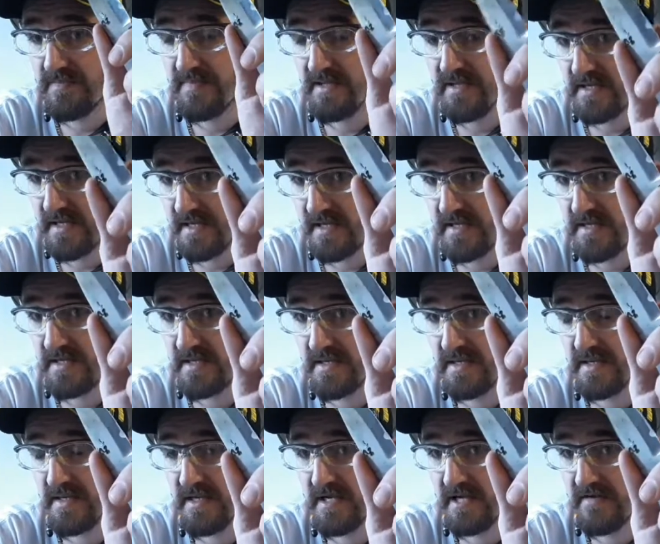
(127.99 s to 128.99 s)
planning
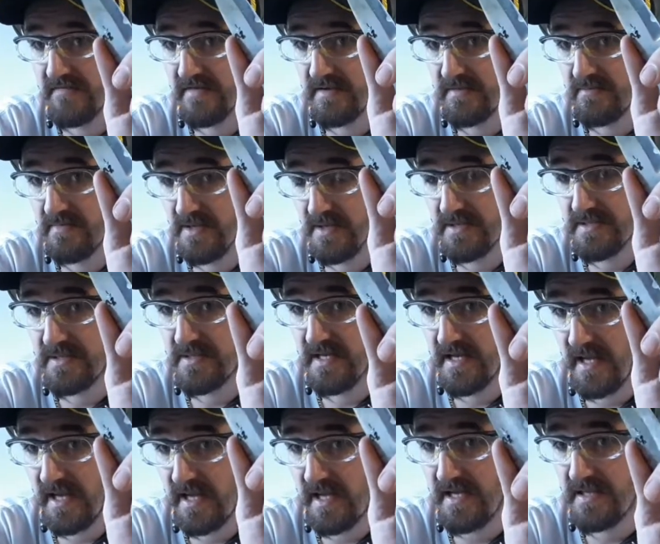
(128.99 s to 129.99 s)
on having most of
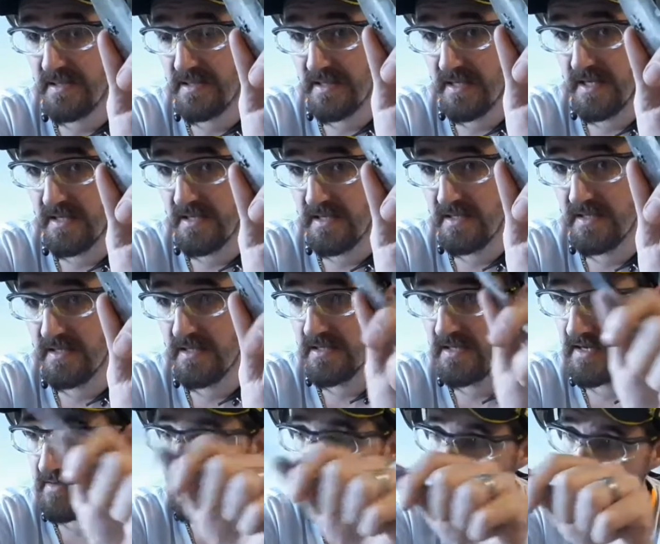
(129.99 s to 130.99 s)
the hand sanding done
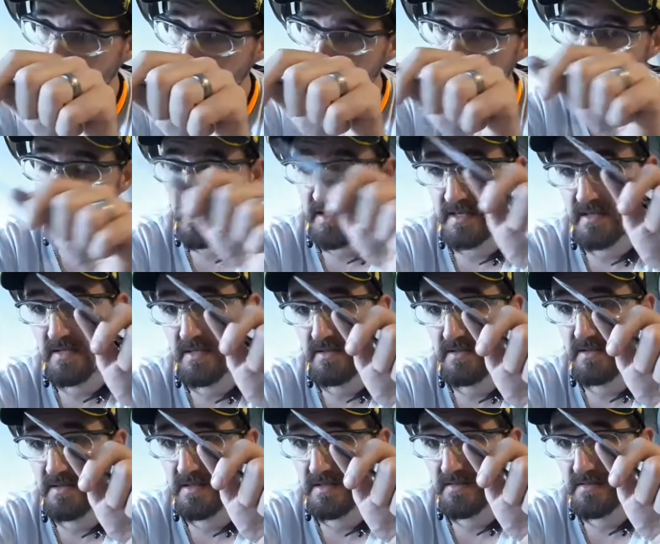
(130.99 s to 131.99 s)
after I took it to
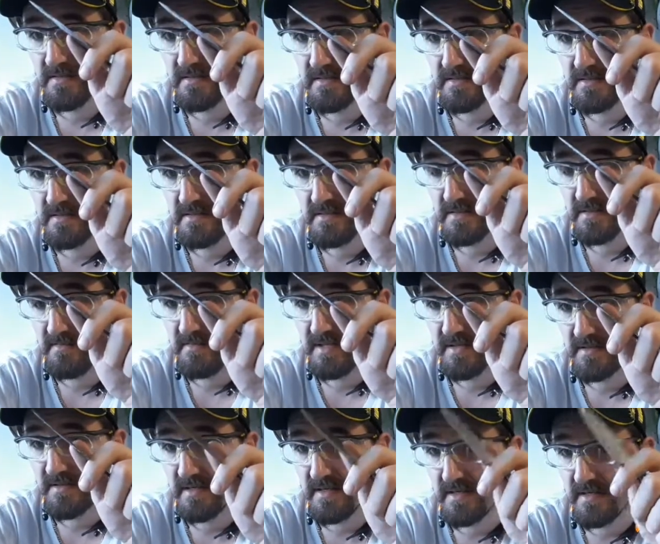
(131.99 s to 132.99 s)
800 on the
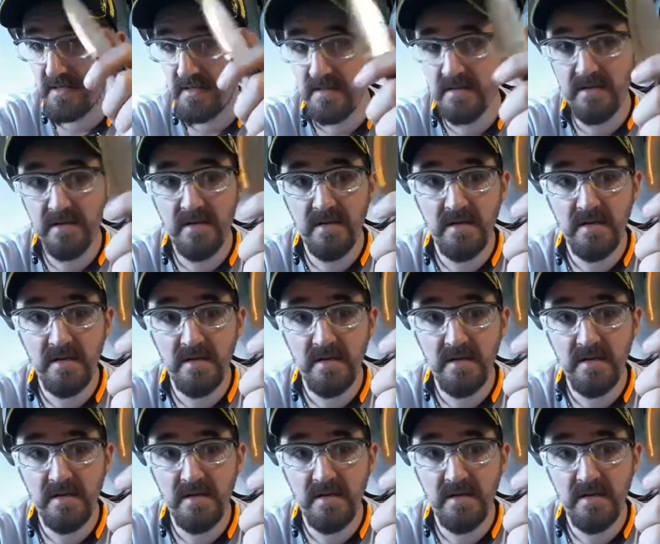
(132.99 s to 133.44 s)
belt grinder,